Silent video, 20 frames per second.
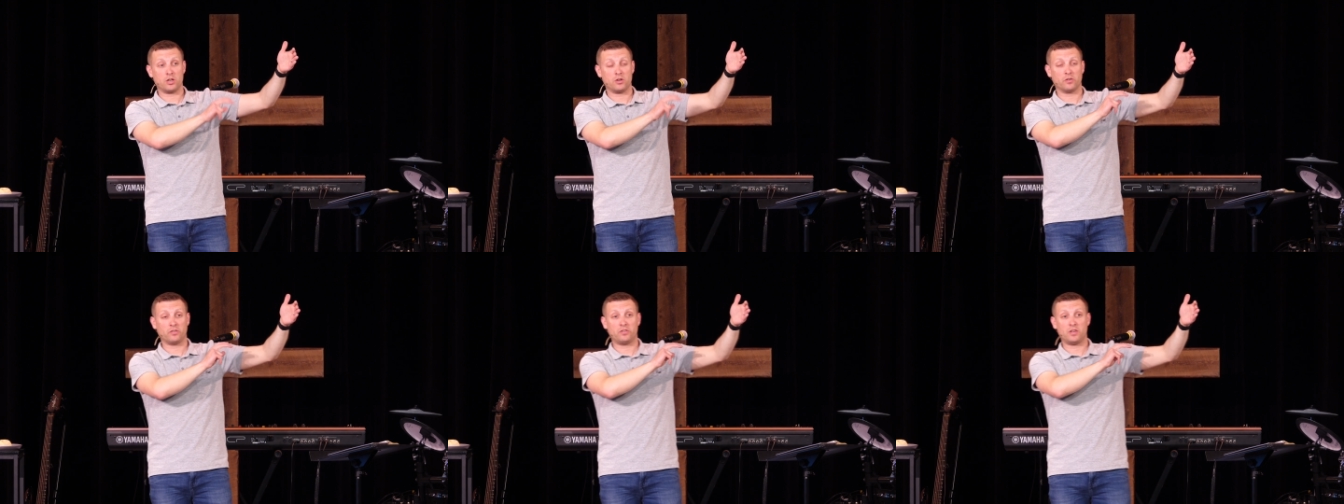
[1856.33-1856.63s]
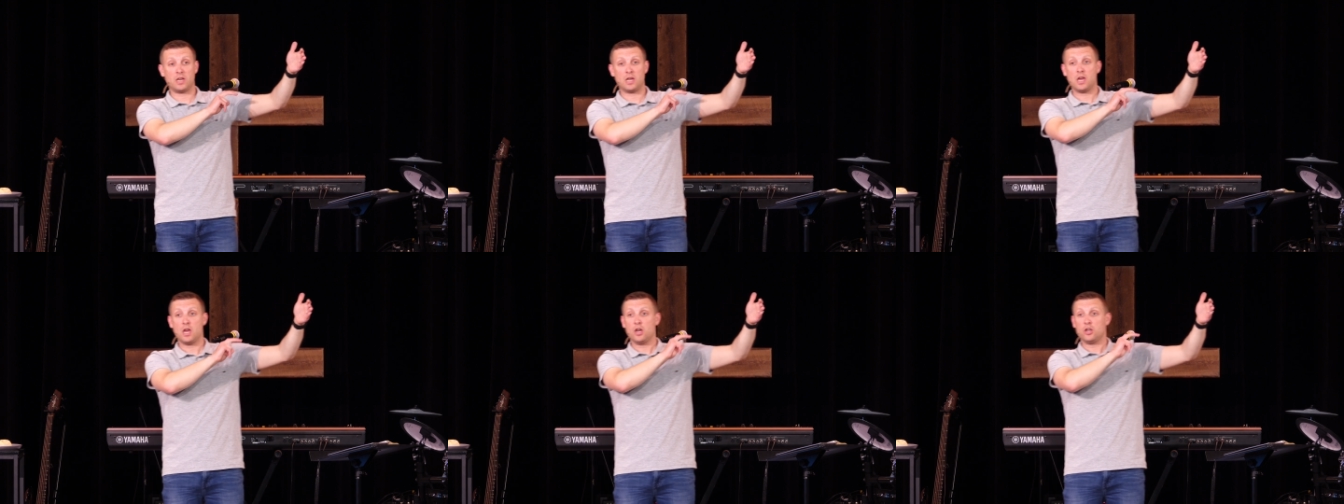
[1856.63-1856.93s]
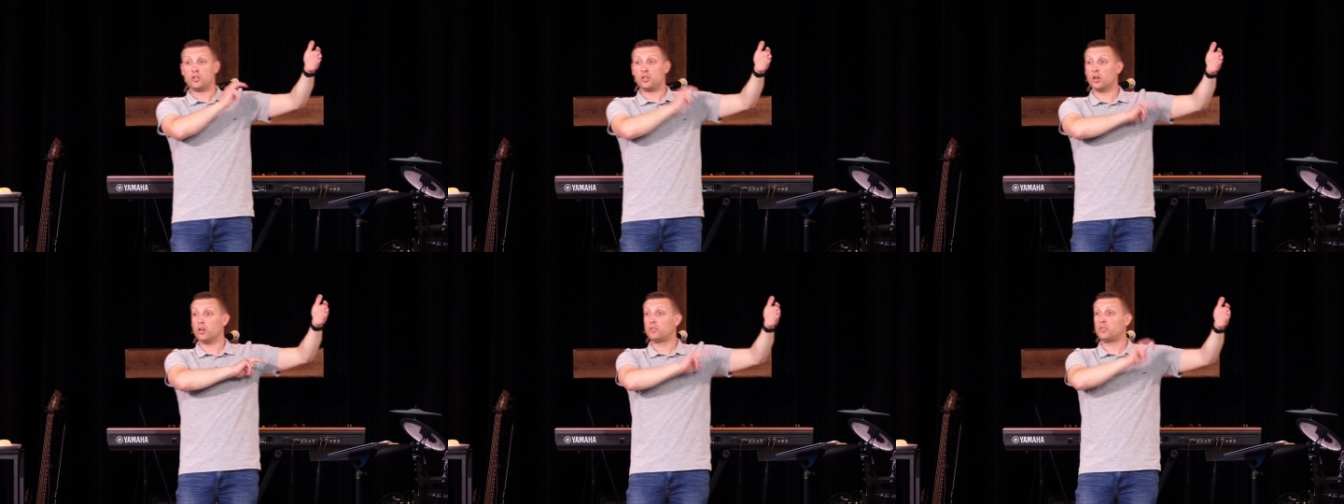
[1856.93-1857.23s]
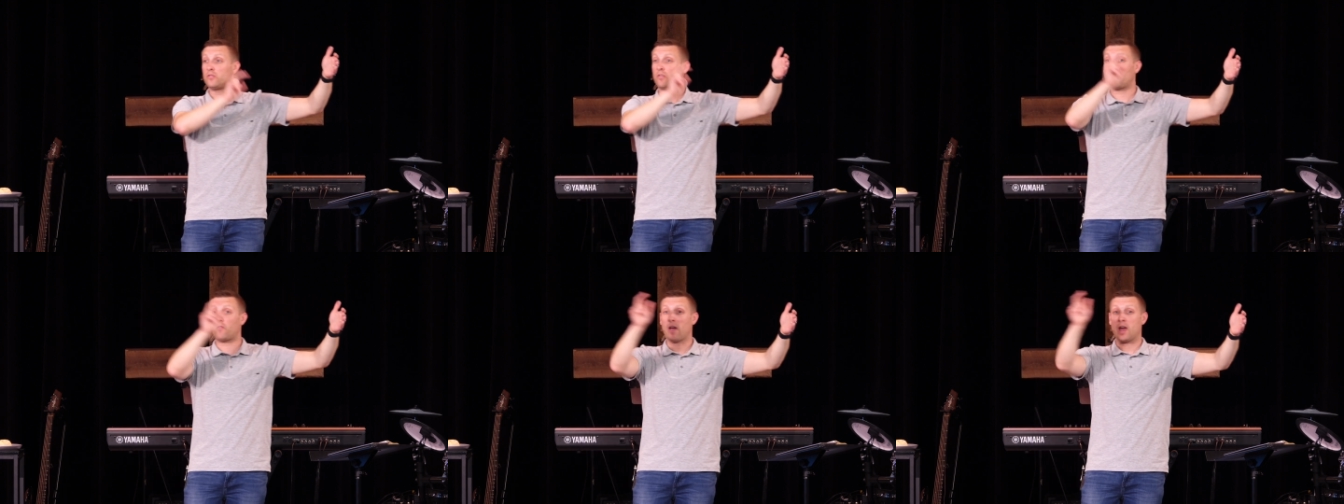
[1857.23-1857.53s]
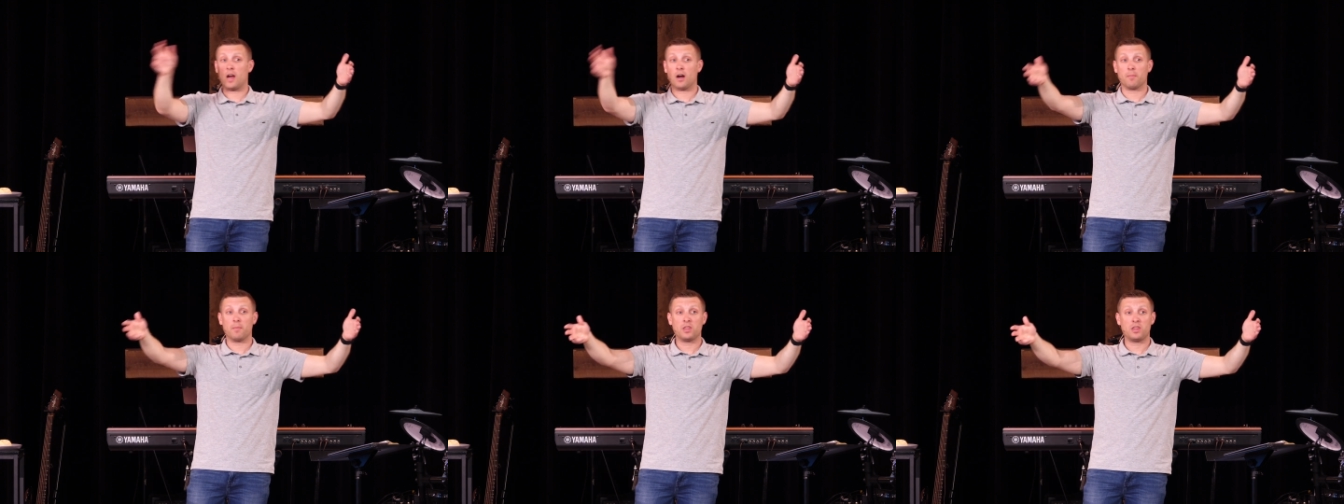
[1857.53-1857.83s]
you'll see Joseph of
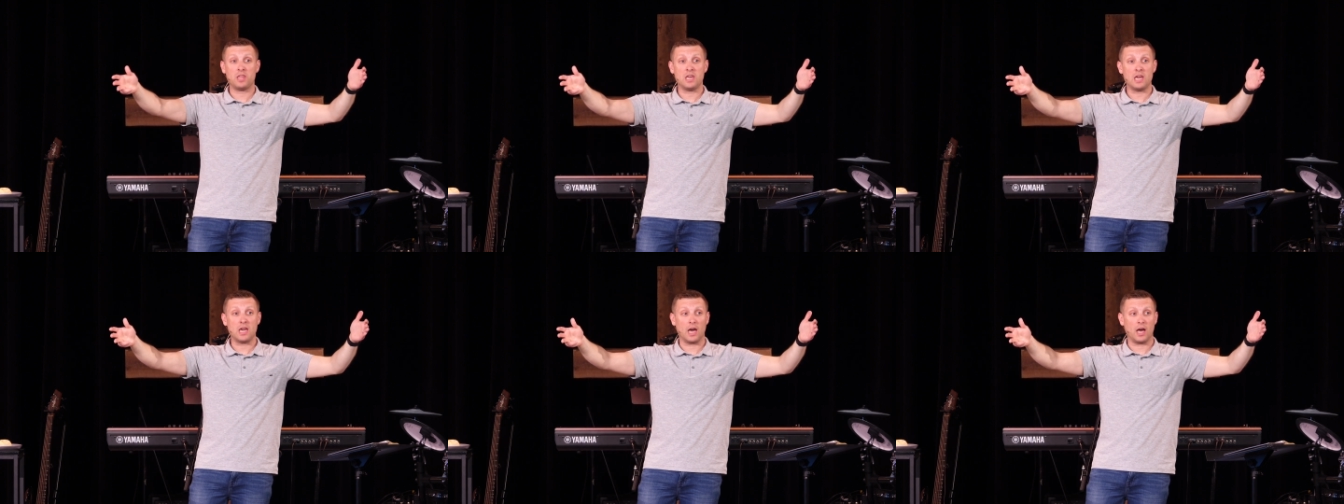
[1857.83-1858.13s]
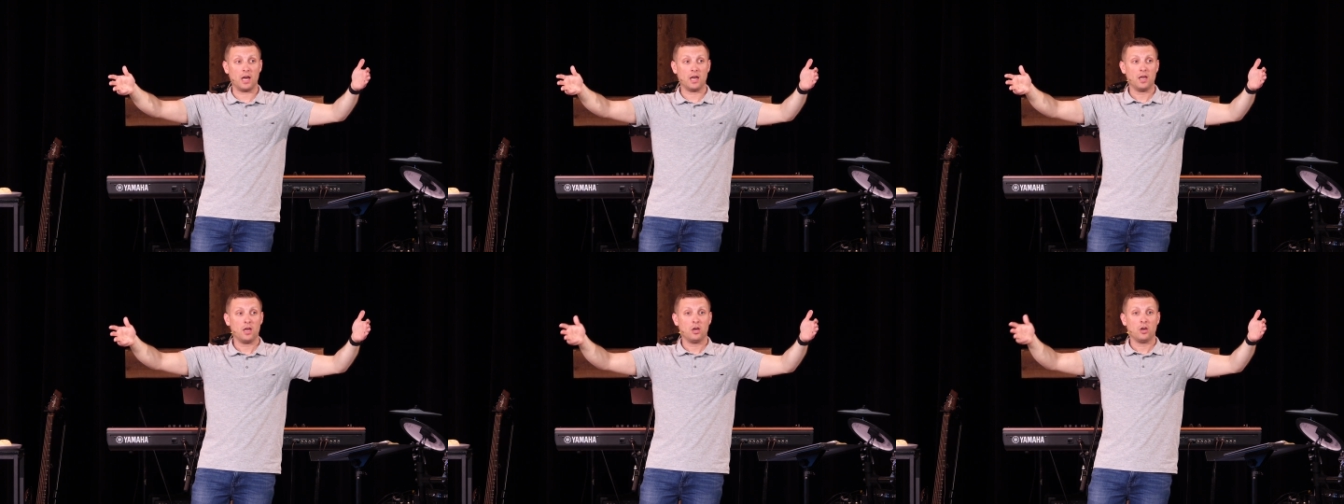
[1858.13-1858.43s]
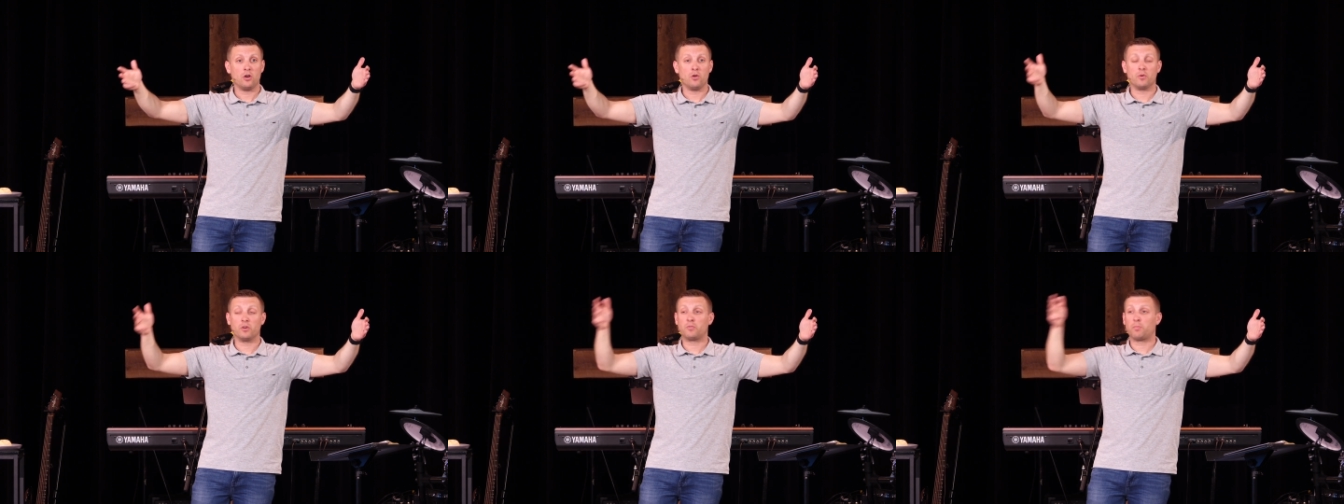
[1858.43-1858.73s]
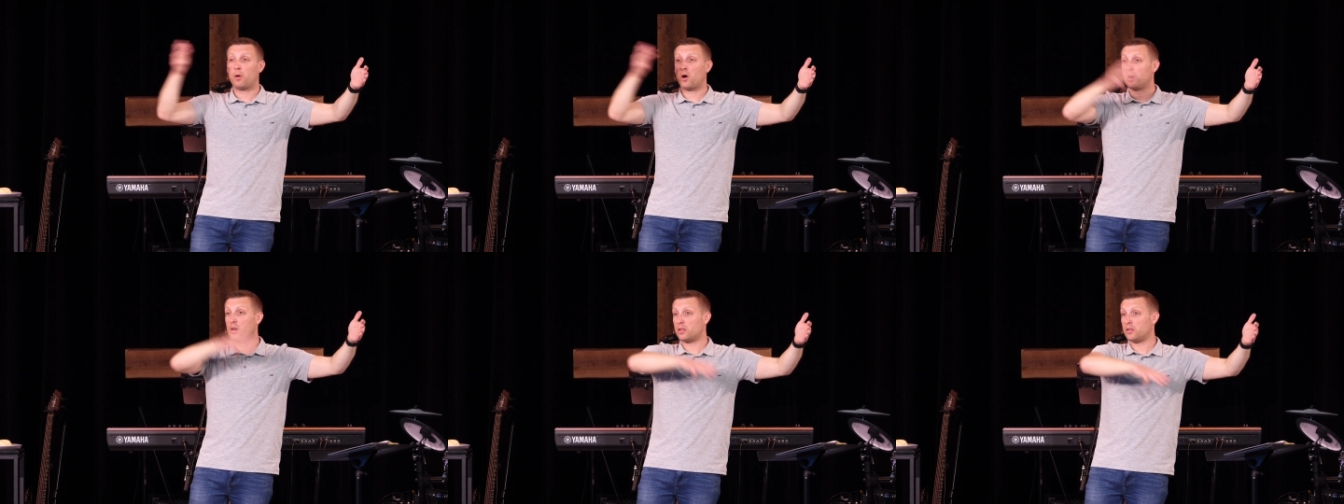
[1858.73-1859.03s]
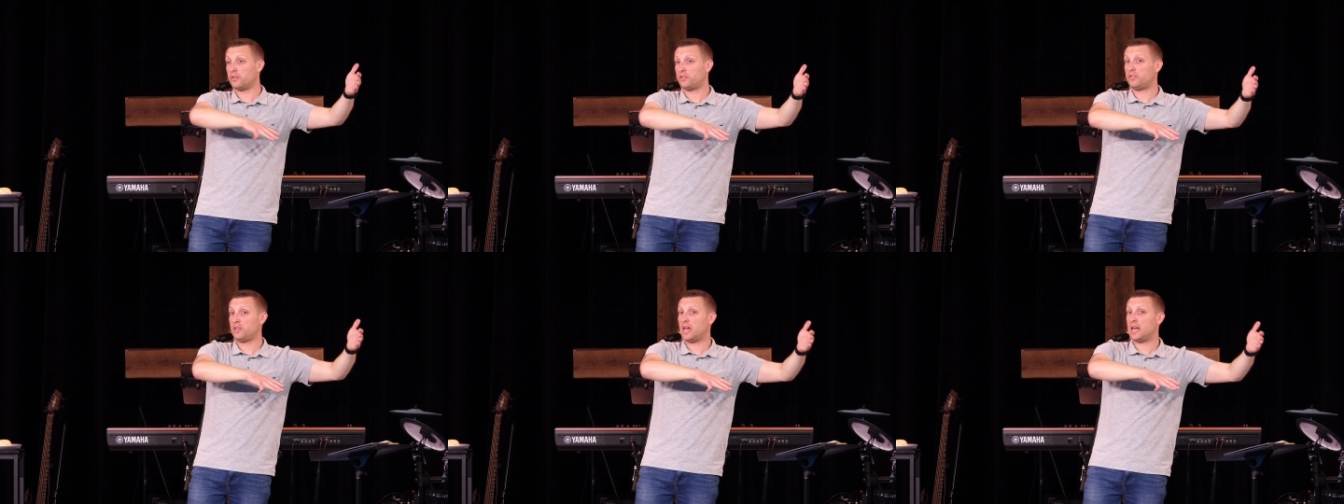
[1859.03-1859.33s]
Arimathea, who was part of
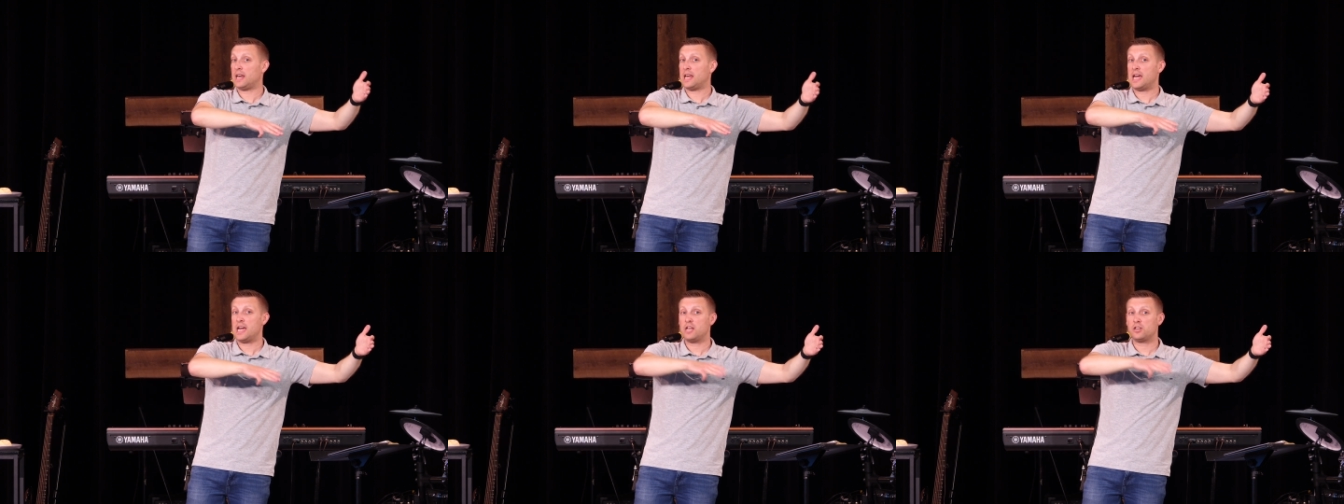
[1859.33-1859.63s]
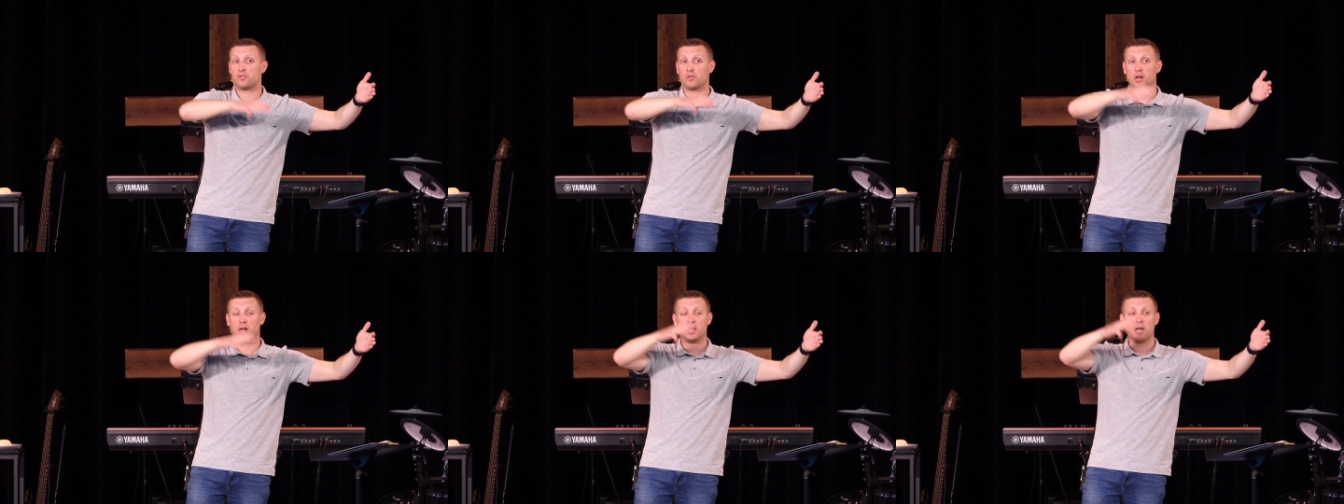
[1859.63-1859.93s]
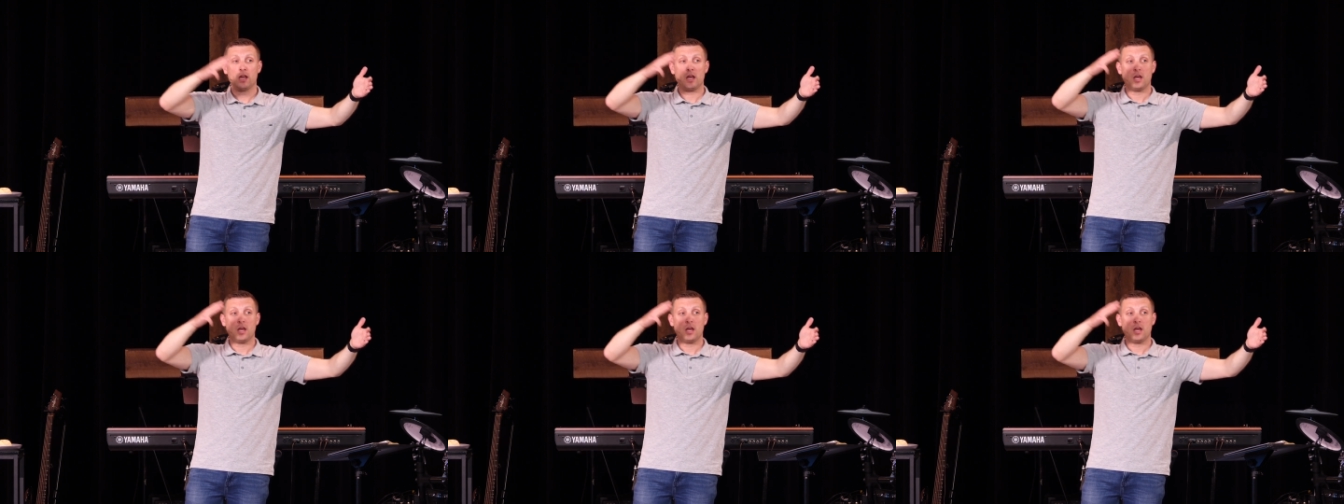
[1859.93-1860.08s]
the Sanhedrin,